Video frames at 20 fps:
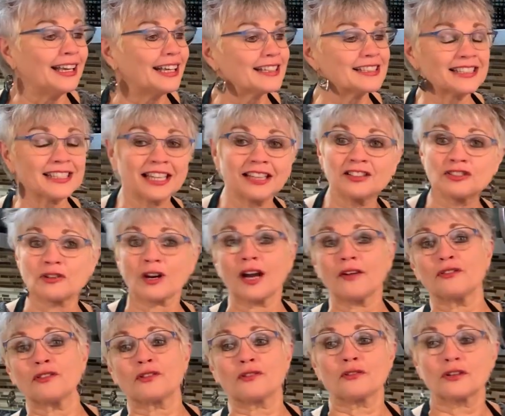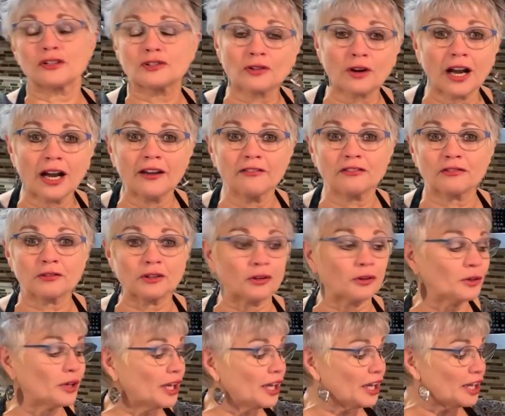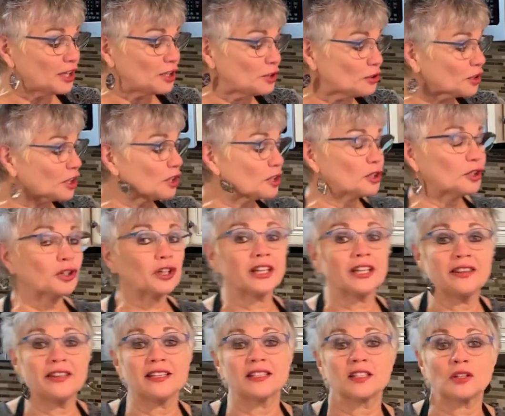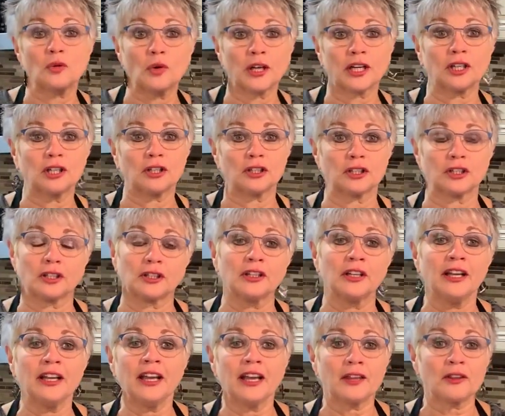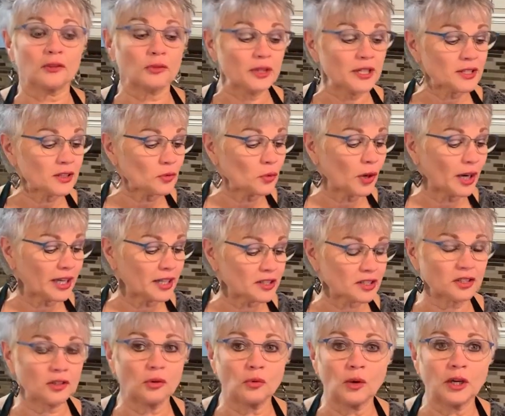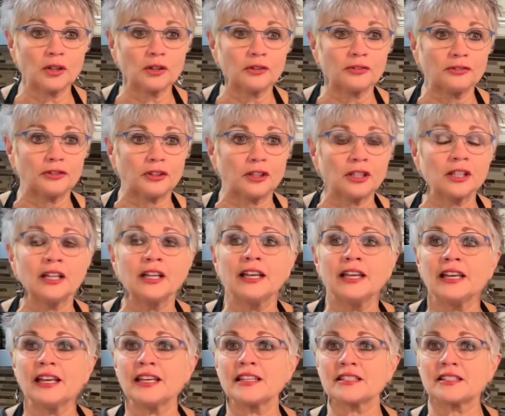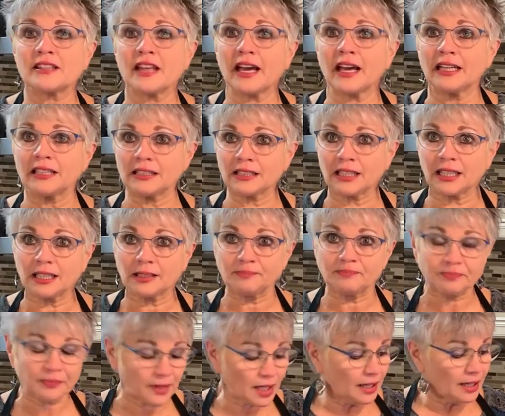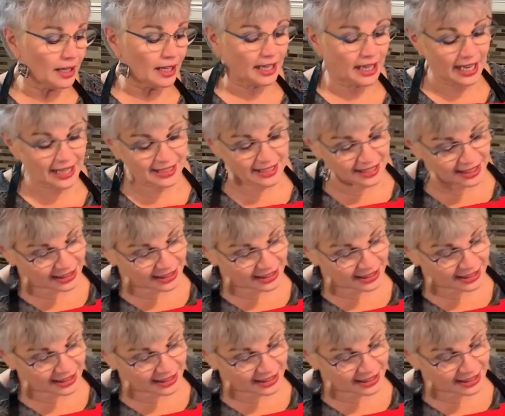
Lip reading: Instead of driving through the drive-through, you can cook in this quick cooker. And the reason why it's so wonderful is that it has